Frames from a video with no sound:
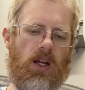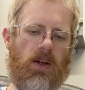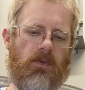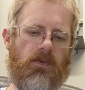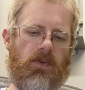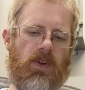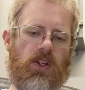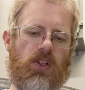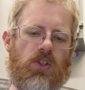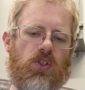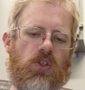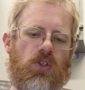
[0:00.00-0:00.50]

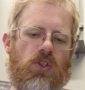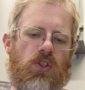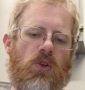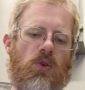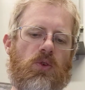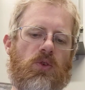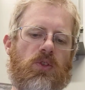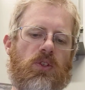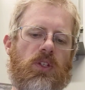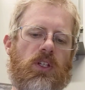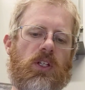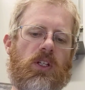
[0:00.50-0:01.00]
fish
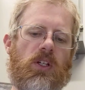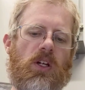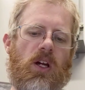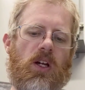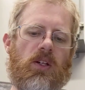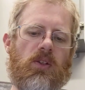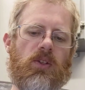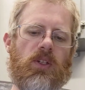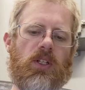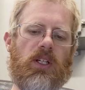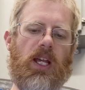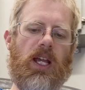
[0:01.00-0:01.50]
usually
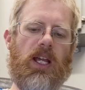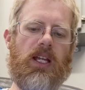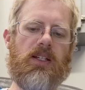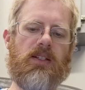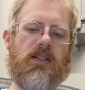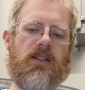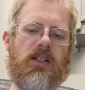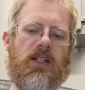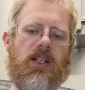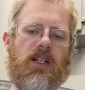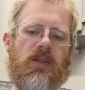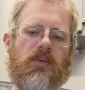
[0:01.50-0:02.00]
congregate
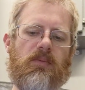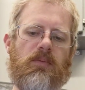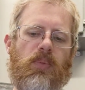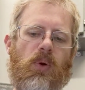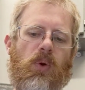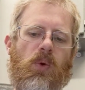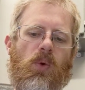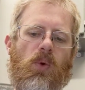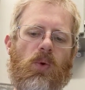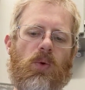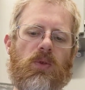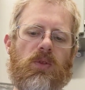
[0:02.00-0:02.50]
in
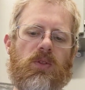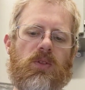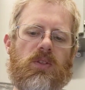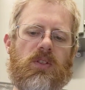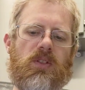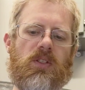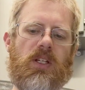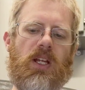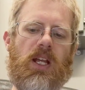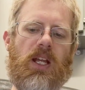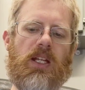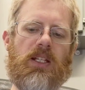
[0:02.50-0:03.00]

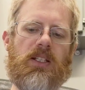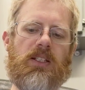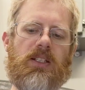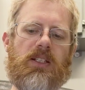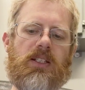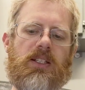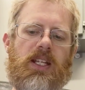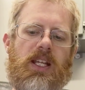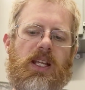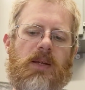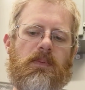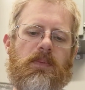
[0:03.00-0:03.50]
pools and
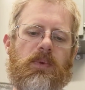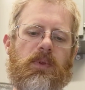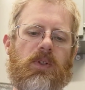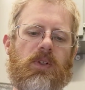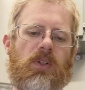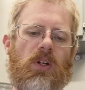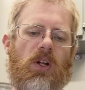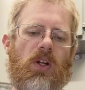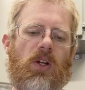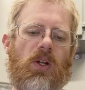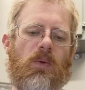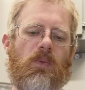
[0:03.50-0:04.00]
deep,
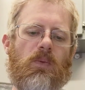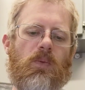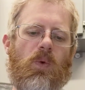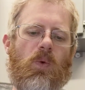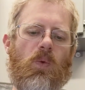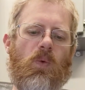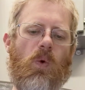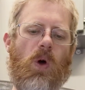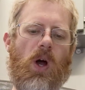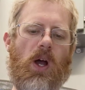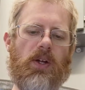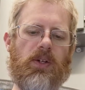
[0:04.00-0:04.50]
calm
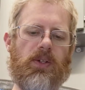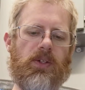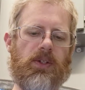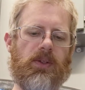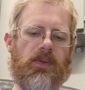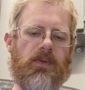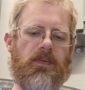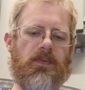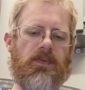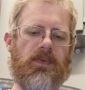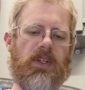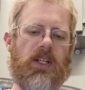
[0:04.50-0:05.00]
water.
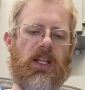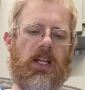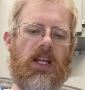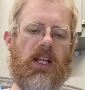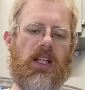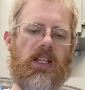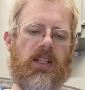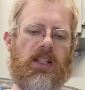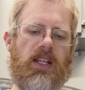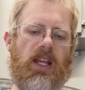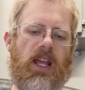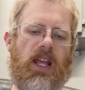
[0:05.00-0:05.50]

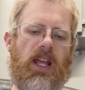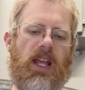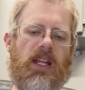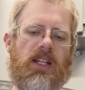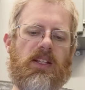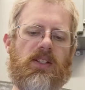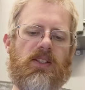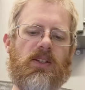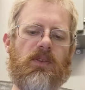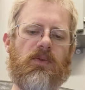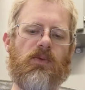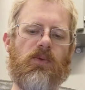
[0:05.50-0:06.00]
The
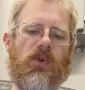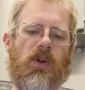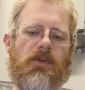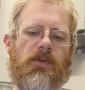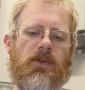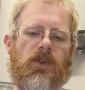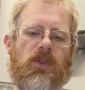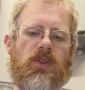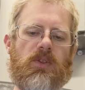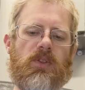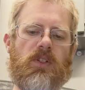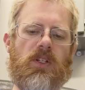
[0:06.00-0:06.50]
heads of
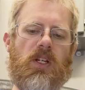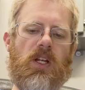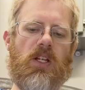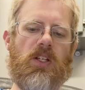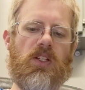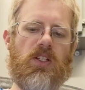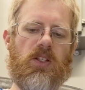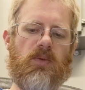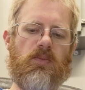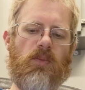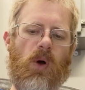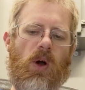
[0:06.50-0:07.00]
riffles,
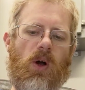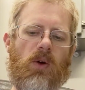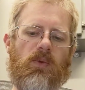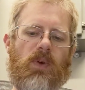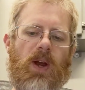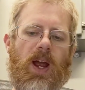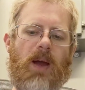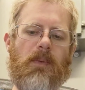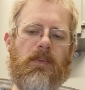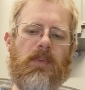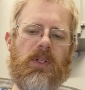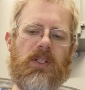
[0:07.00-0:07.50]
small
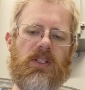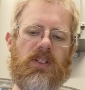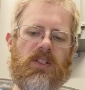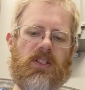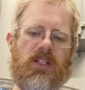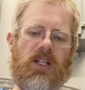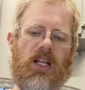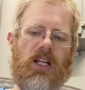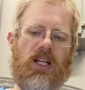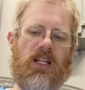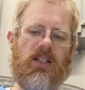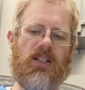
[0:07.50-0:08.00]
rapids,
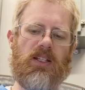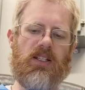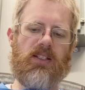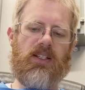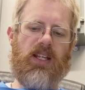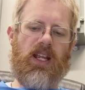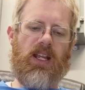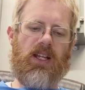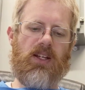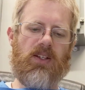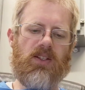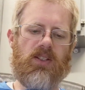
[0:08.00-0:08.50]
the
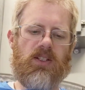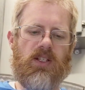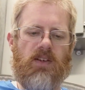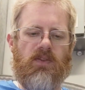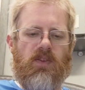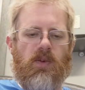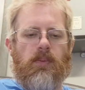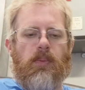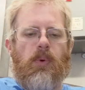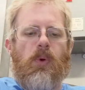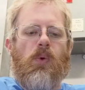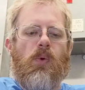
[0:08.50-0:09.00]
tails of
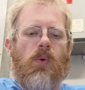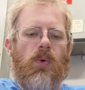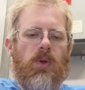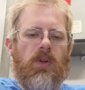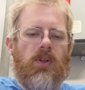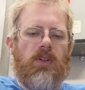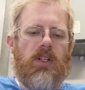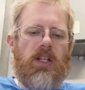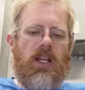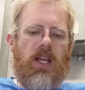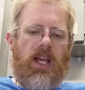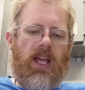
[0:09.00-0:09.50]
a
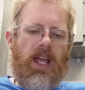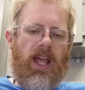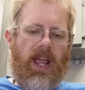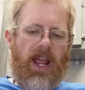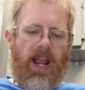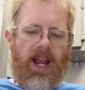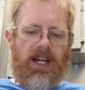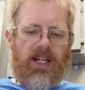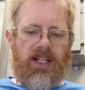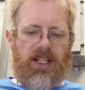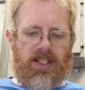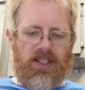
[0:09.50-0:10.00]
pool,
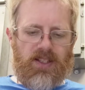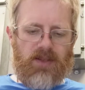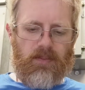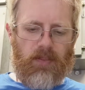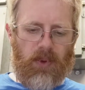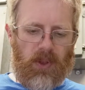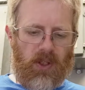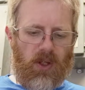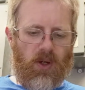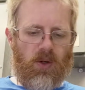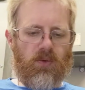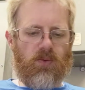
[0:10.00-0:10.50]
eddies
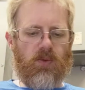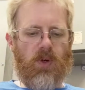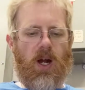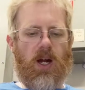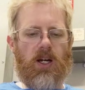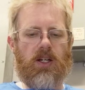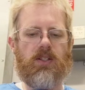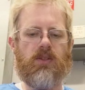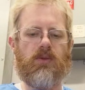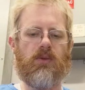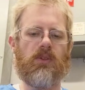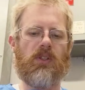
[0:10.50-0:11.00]
below
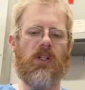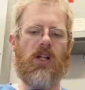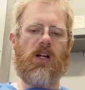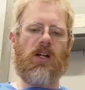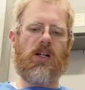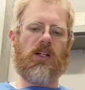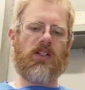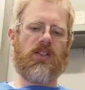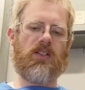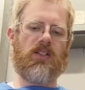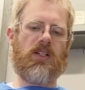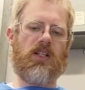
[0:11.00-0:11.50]
rocks or
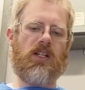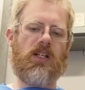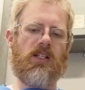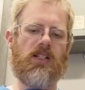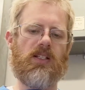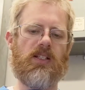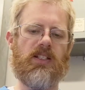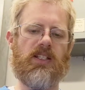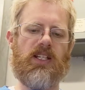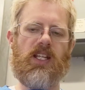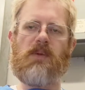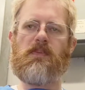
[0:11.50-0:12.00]
logs,
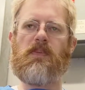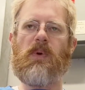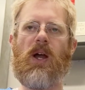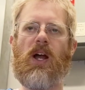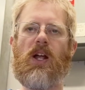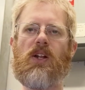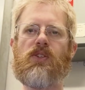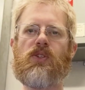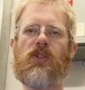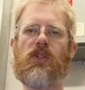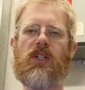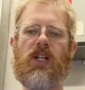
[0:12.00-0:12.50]
deep
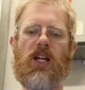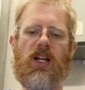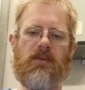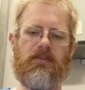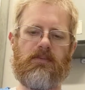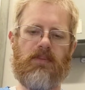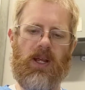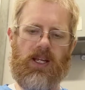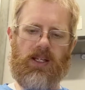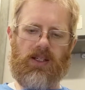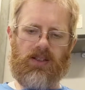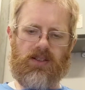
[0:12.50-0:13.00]
undercut
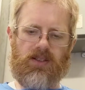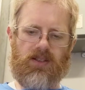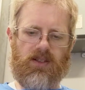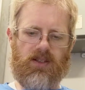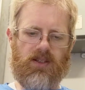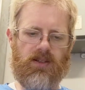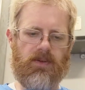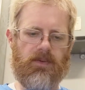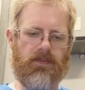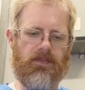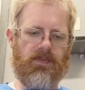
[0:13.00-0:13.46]
banks,